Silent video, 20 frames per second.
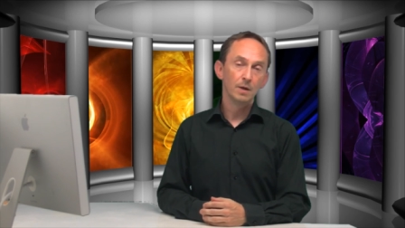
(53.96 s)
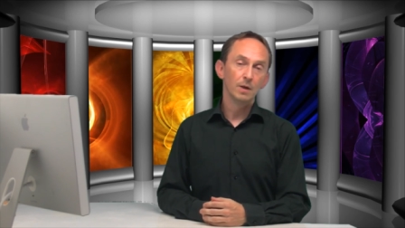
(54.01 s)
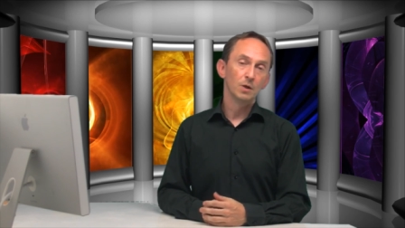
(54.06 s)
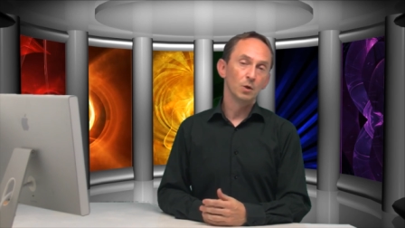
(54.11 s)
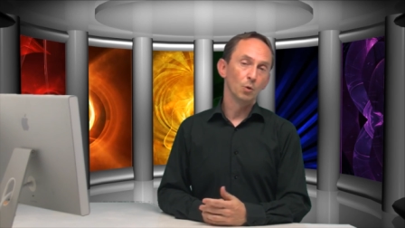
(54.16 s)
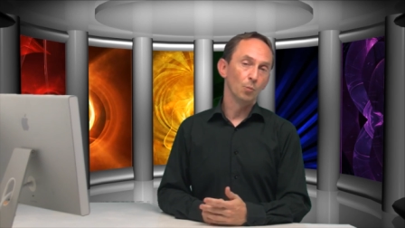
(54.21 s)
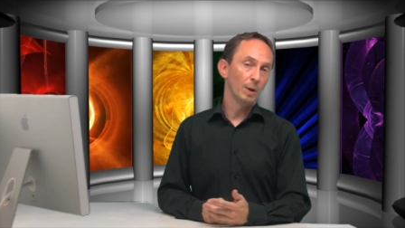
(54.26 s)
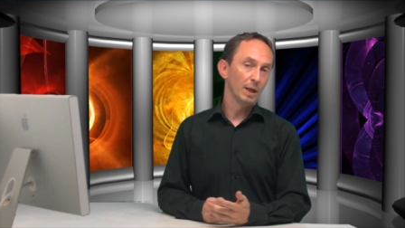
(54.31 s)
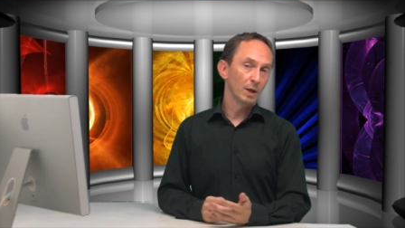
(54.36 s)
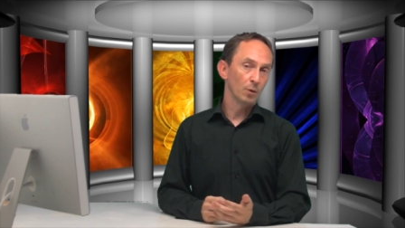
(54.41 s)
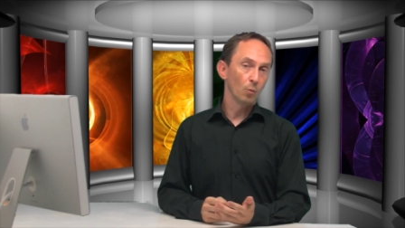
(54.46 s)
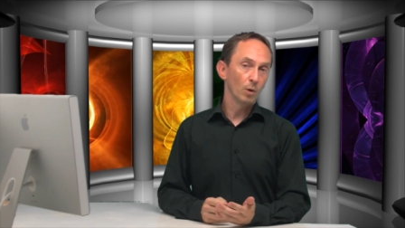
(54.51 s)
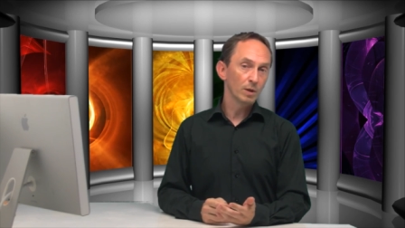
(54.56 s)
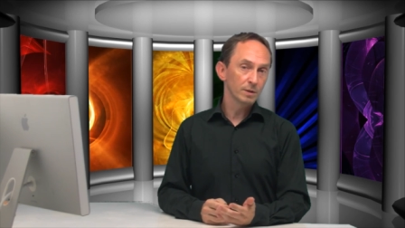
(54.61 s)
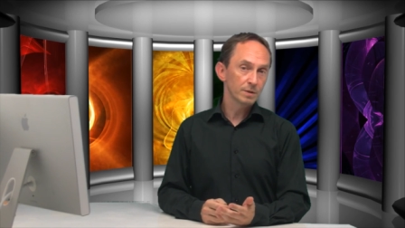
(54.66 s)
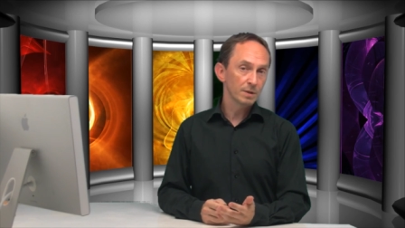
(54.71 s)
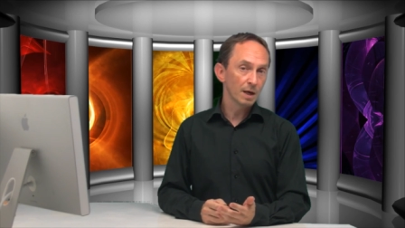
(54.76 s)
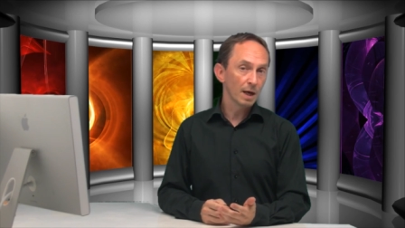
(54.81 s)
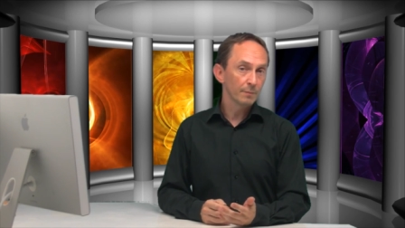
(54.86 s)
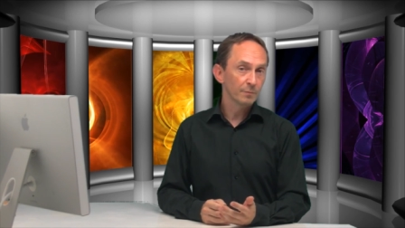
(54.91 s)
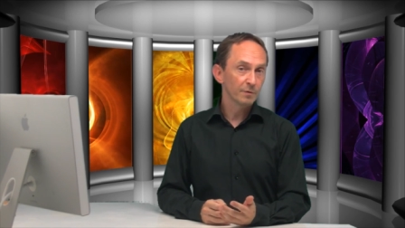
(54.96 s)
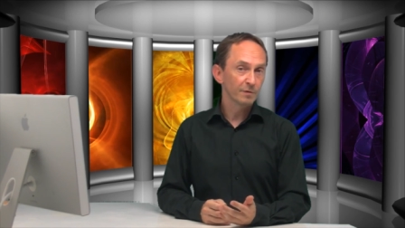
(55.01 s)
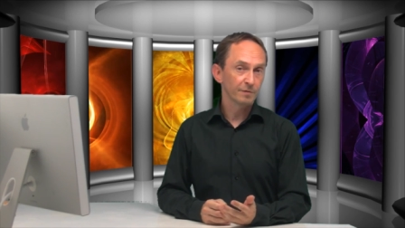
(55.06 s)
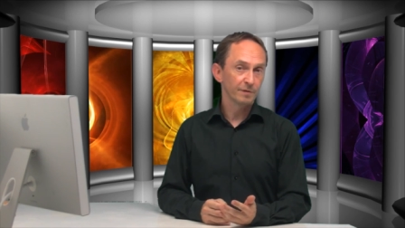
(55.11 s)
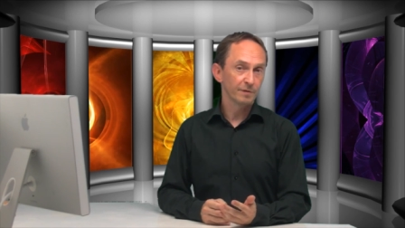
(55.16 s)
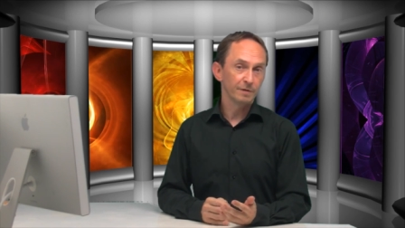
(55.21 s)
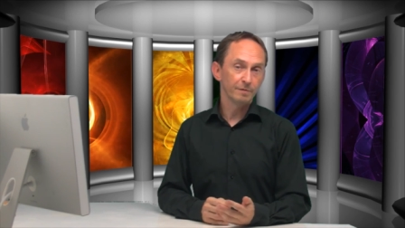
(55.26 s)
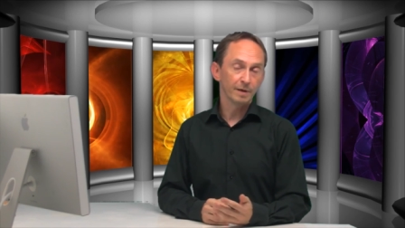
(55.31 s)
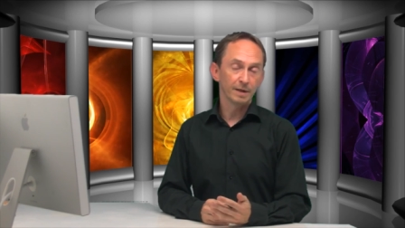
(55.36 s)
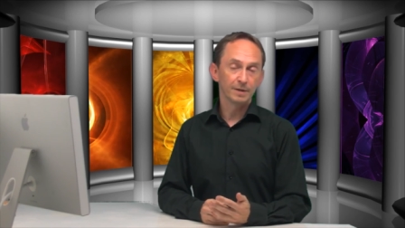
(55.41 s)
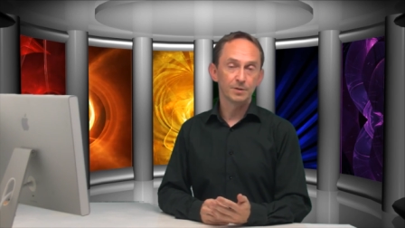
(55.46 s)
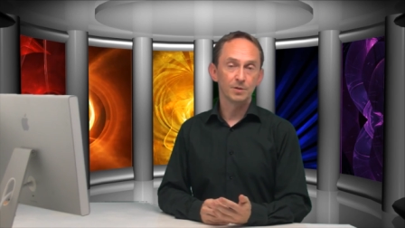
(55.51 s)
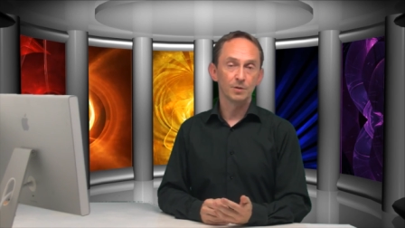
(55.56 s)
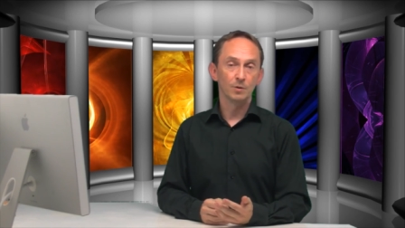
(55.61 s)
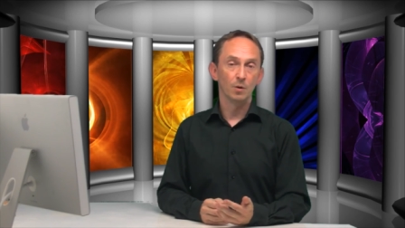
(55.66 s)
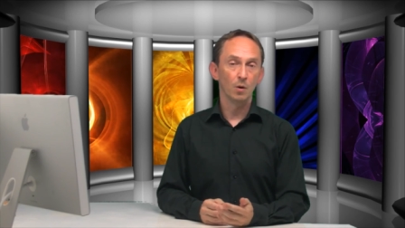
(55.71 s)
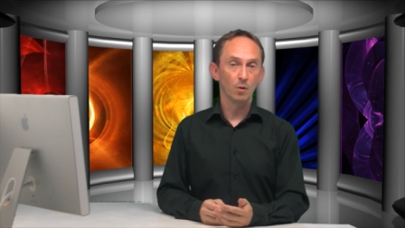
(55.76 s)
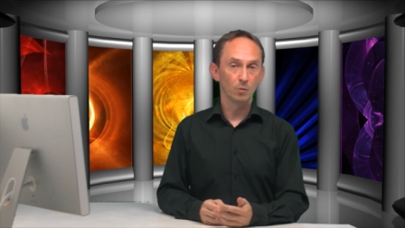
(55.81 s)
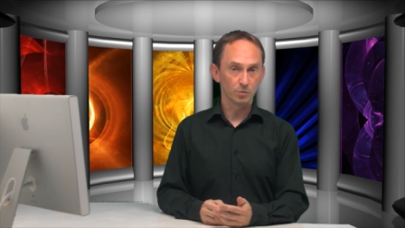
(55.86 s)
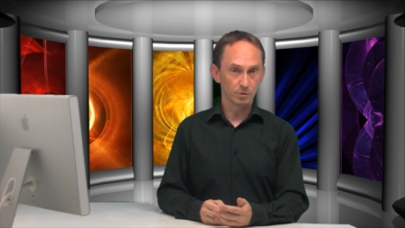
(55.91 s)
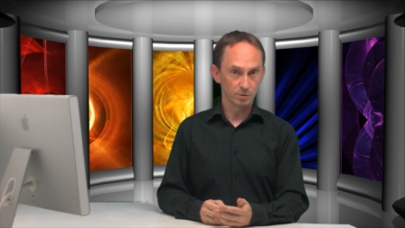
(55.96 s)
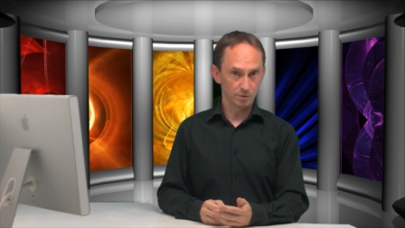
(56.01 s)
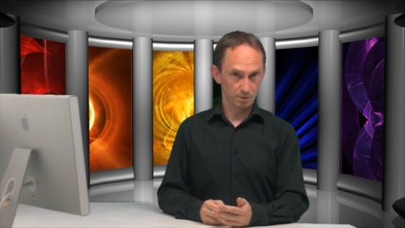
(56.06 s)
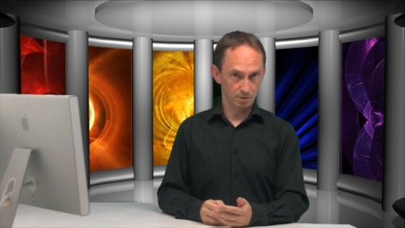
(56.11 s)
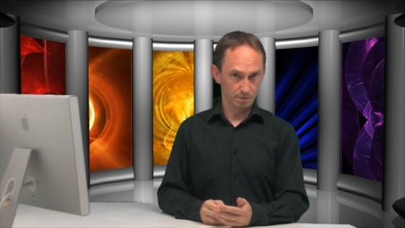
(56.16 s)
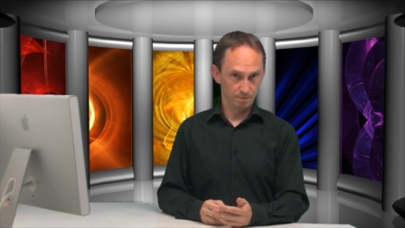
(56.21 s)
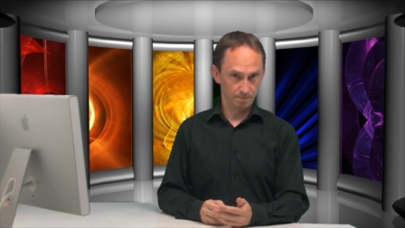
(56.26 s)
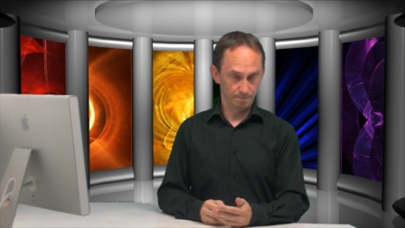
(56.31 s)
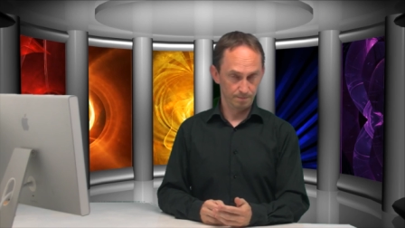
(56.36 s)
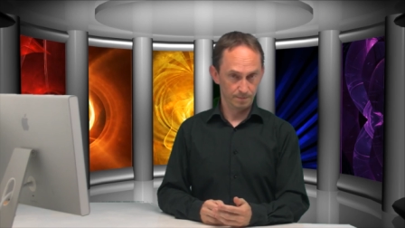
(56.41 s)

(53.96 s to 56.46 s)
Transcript: No matter what type of event you host,